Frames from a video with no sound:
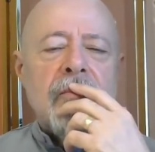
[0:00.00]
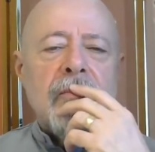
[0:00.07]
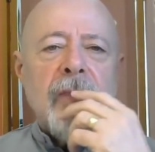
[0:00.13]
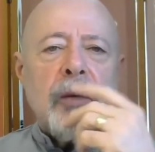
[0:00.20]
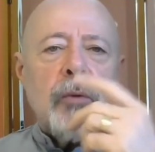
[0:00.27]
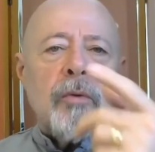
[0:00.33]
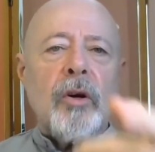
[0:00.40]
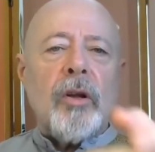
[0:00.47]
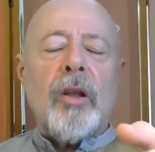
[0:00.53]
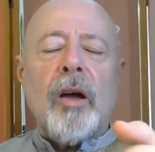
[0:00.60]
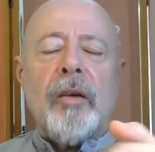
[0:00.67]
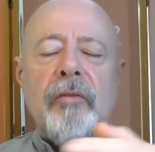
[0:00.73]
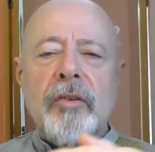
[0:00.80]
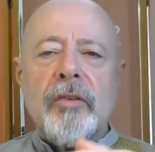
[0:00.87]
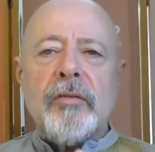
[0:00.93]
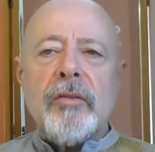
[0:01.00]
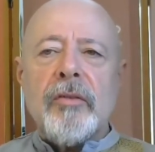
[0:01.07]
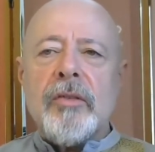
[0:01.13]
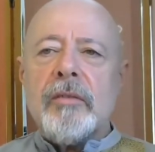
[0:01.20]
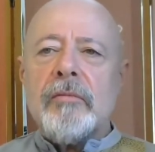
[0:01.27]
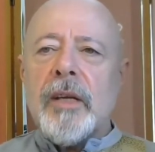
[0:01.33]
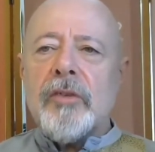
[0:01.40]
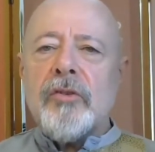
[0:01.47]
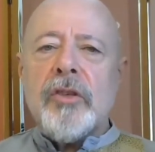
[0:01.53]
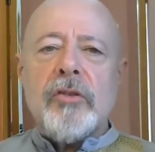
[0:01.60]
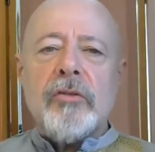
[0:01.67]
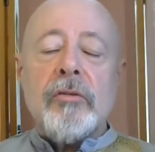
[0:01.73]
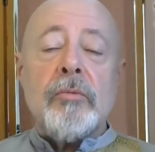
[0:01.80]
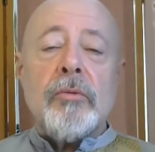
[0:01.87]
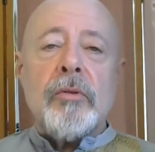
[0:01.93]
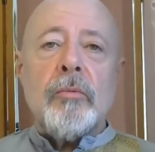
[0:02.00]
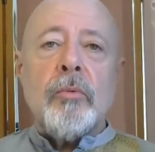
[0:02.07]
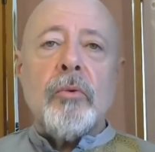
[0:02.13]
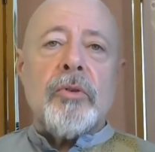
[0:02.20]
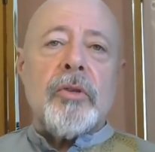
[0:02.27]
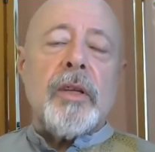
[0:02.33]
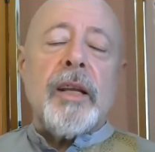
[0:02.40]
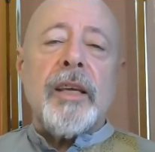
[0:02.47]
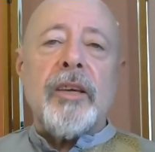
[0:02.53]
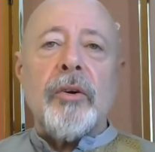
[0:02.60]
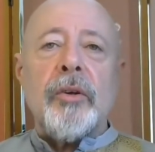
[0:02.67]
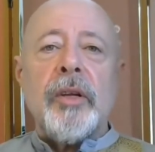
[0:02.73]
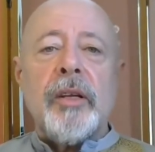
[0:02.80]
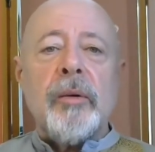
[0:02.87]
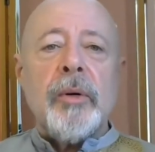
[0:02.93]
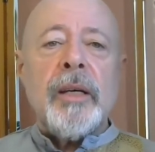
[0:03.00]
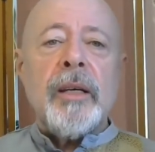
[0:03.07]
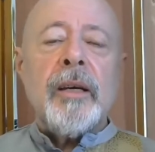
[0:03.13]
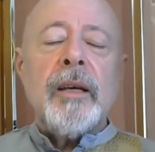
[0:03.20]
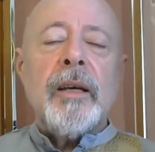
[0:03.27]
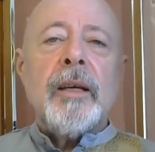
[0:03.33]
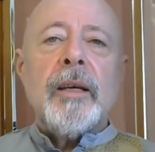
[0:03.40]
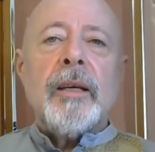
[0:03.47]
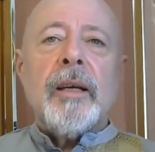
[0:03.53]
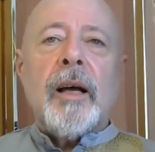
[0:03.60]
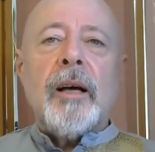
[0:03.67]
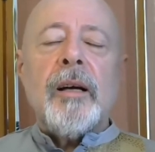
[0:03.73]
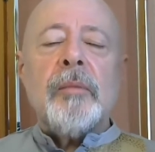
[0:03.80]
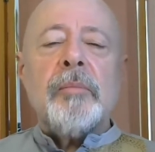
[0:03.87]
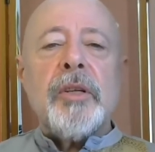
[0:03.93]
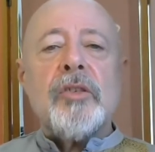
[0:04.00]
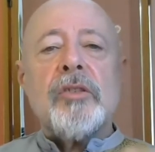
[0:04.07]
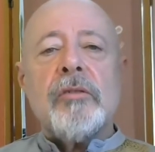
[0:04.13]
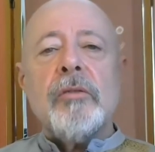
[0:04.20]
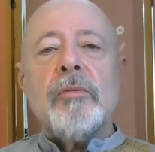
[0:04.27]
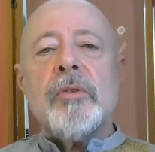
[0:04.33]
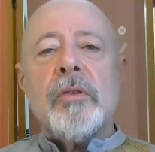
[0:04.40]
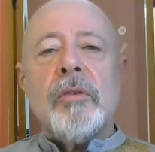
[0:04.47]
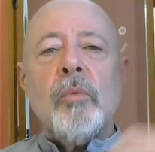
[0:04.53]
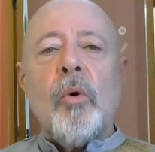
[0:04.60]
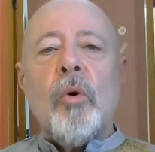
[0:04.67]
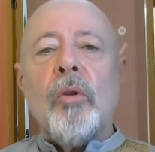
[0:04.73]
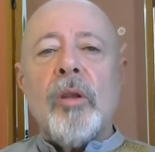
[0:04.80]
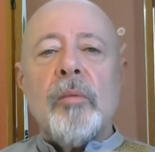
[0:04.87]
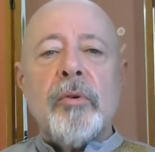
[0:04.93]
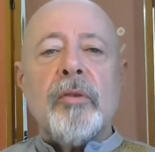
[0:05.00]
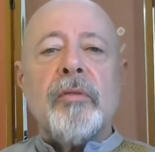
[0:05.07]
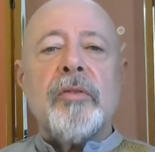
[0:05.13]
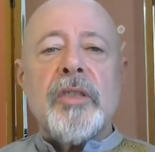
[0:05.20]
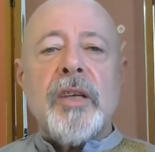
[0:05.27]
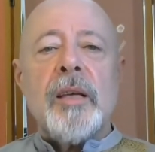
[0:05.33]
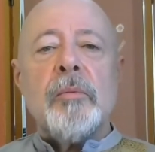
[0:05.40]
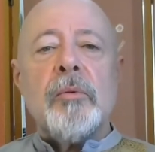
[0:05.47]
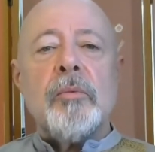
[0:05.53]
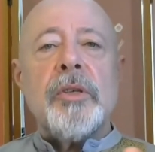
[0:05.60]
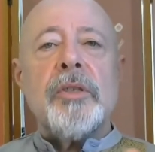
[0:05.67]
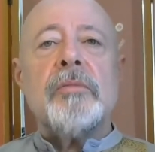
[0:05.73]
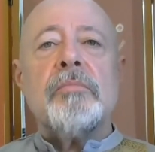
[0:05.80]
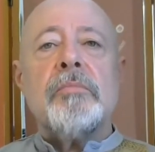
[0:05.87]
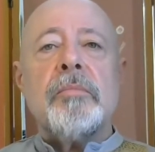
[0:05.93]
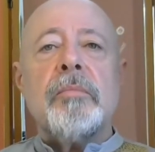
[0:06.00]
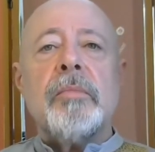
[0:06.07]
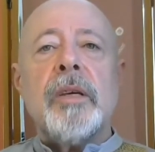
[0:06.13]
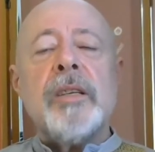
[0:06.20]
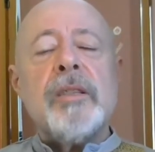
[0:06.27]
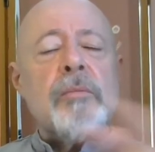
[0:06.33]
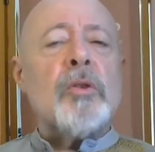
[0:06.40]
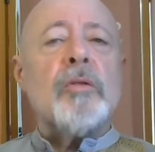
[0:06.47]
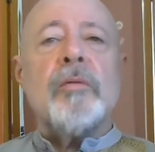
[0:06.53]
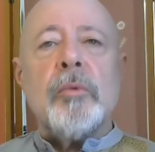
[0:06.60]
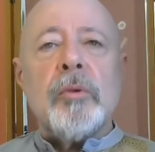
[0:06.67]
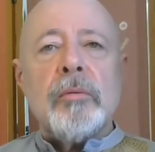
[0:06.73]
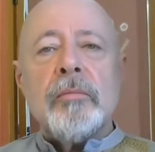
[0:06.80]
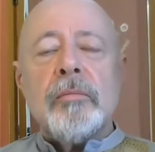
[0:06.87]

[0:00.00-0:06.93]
Here we've got light fitting that's actually screwed to the wall, so that ain't going anywhere. But it's screwed to the wall above a table which is movable.